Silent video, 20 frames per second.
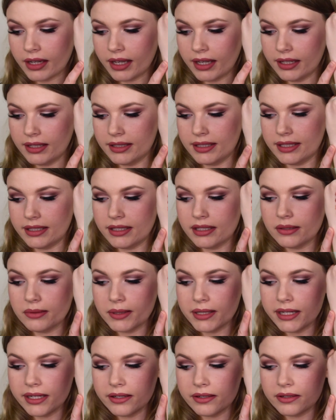And this is
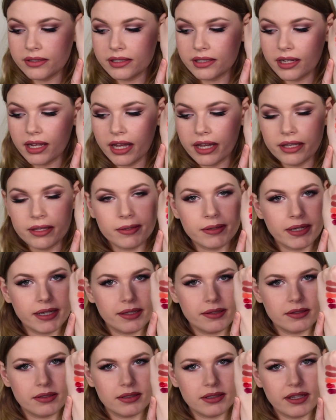what it looks like. You
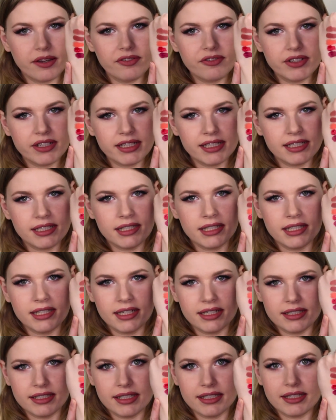can definitely see
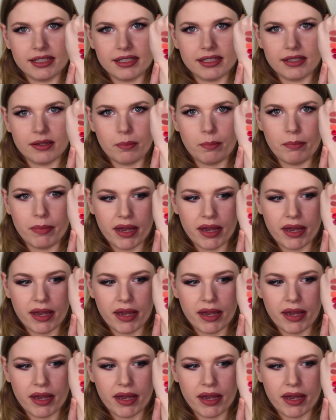that this is a